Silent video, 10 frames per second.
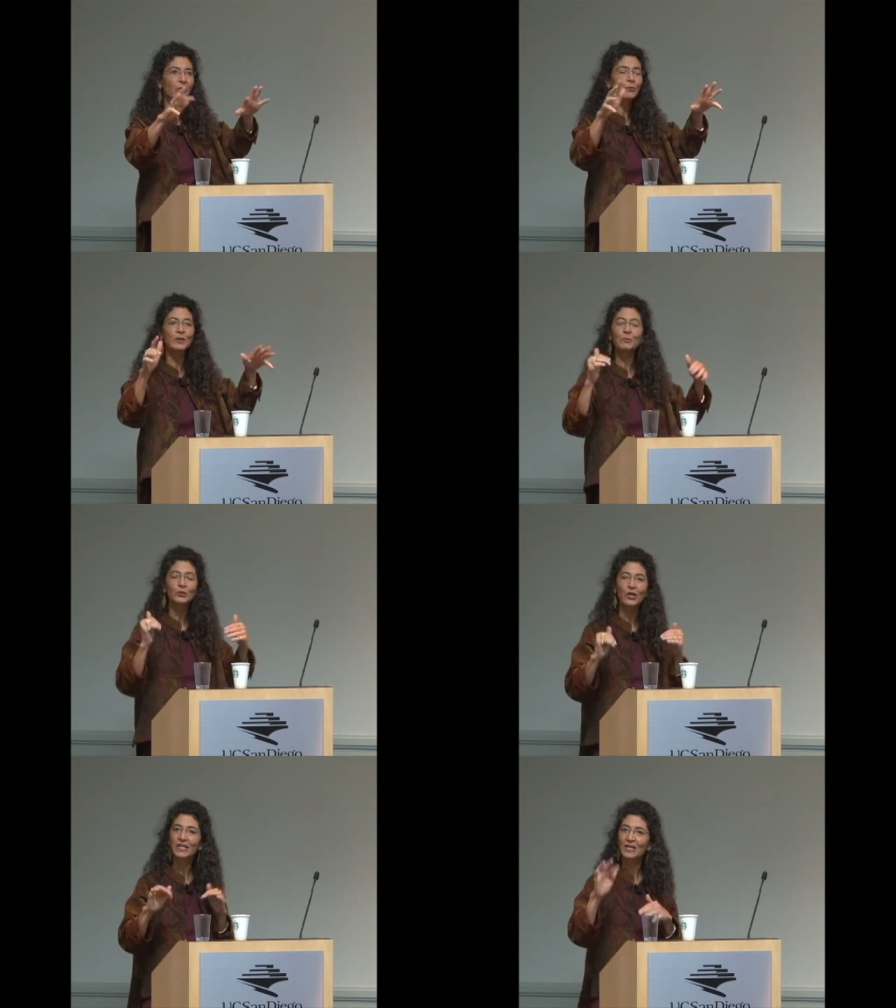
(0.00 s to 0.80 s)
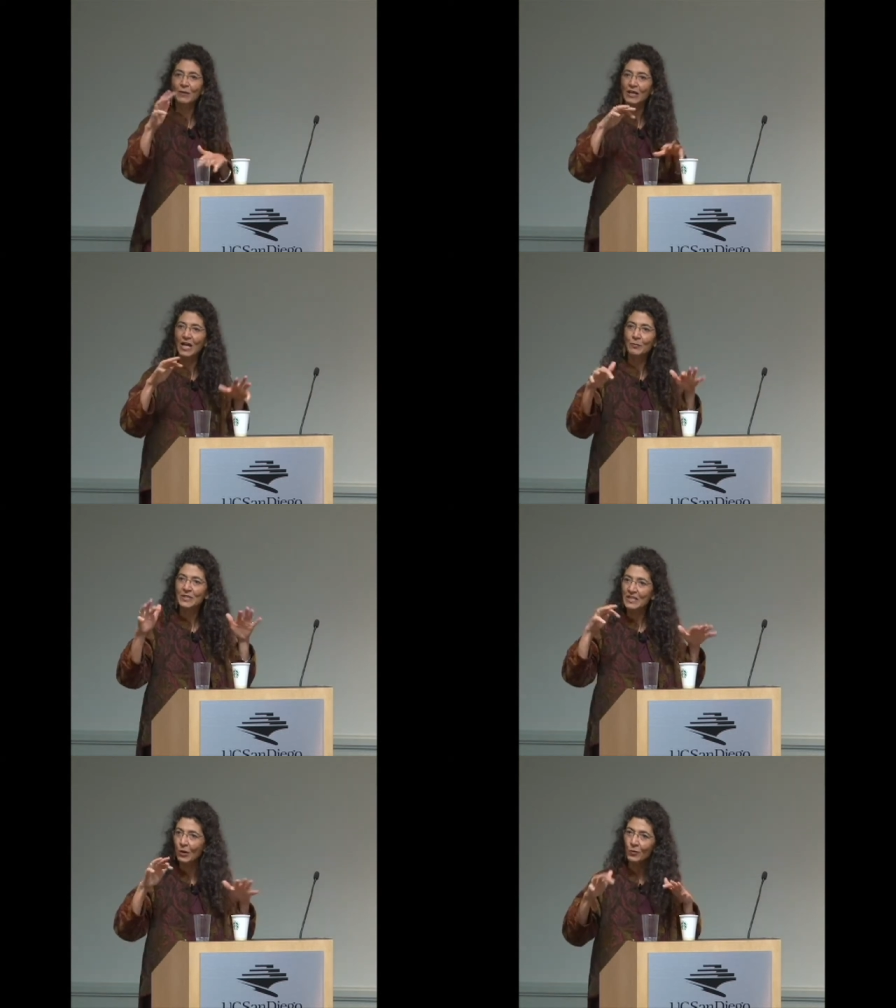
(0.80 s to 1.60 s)
other people talking about how
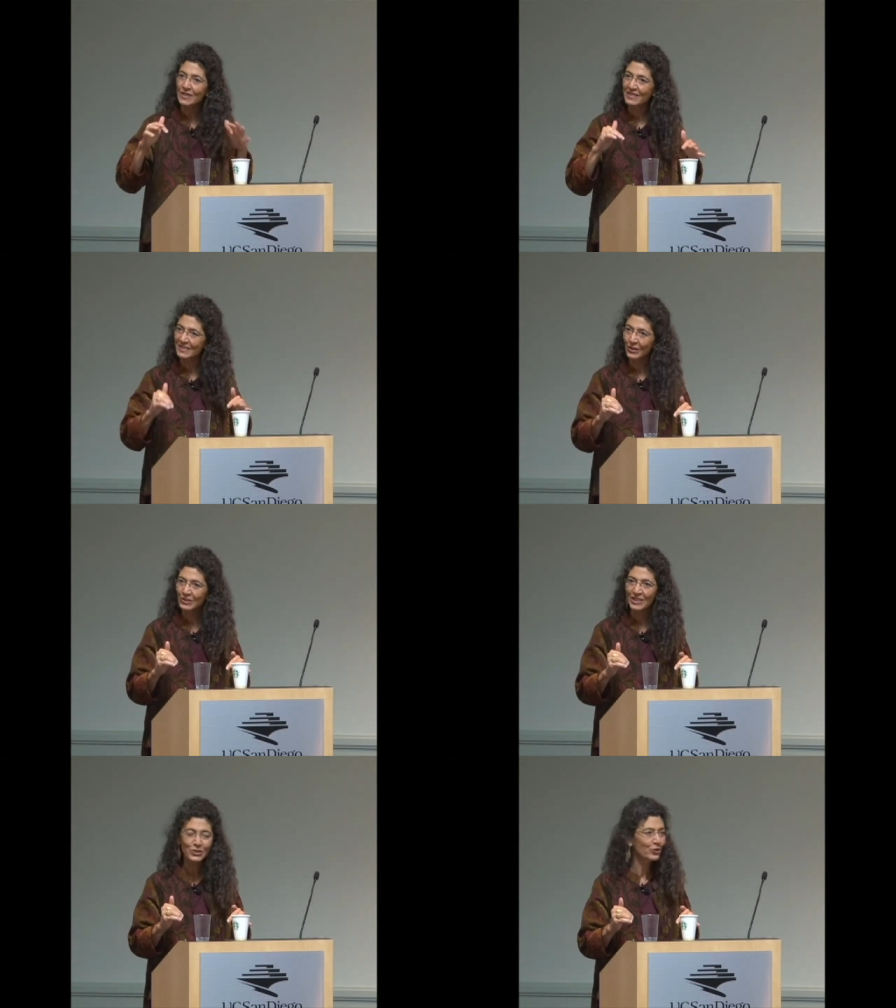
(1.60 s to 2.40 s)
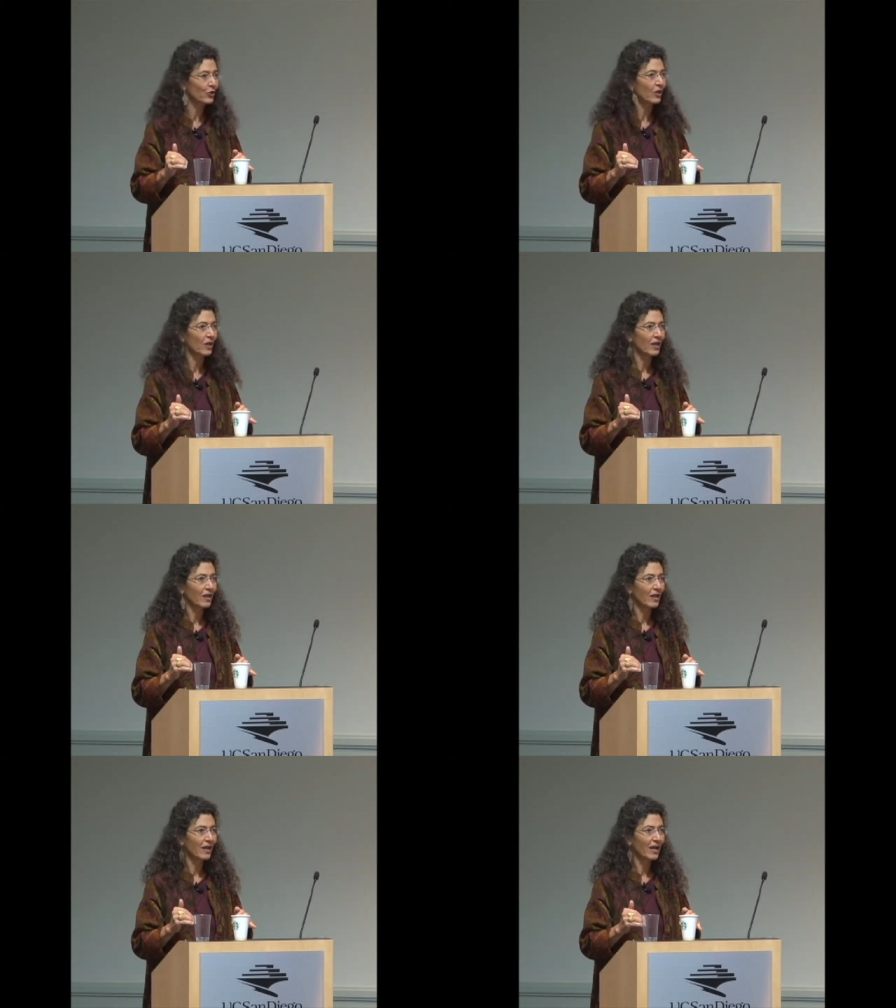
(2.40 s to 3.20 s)
Massao was as their teacher,
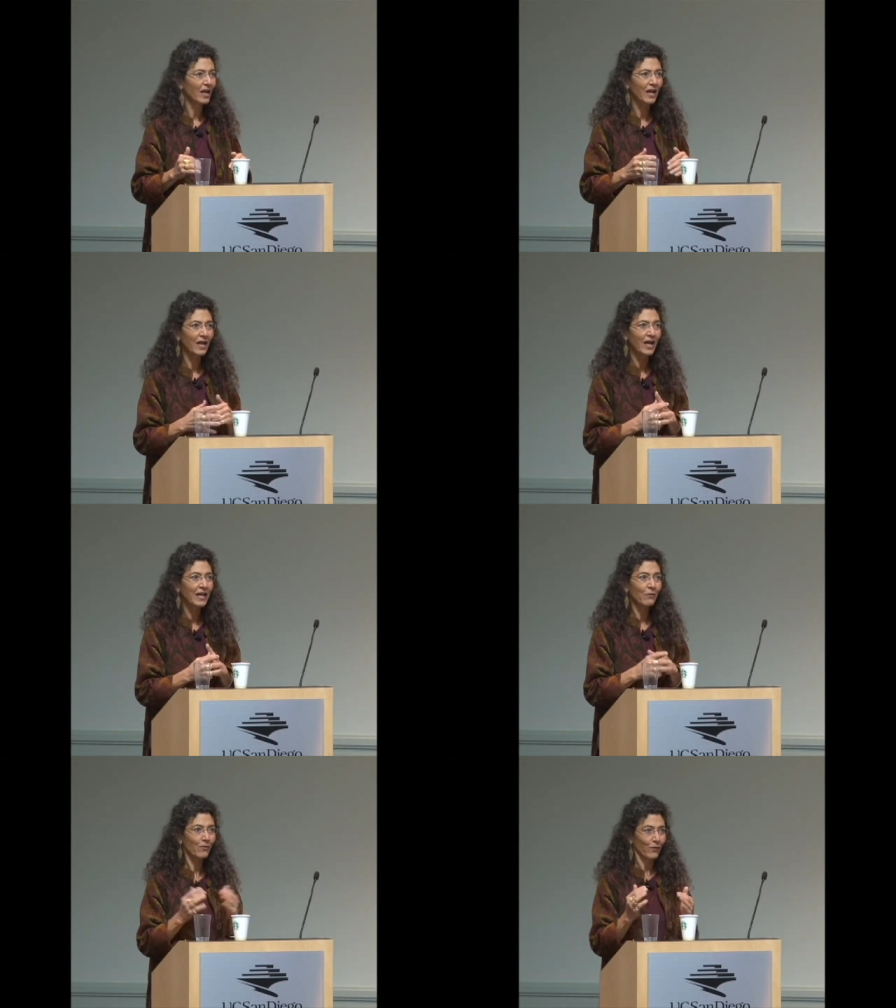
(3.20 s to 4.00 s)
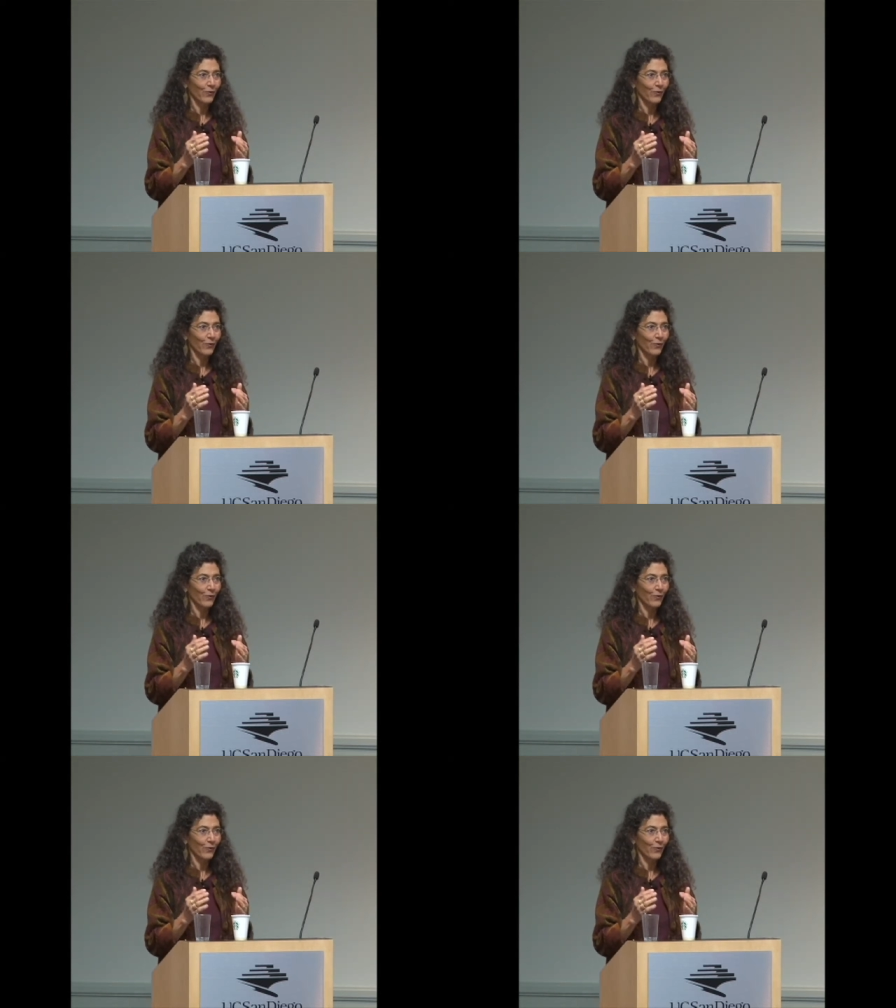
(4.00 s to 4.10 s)
I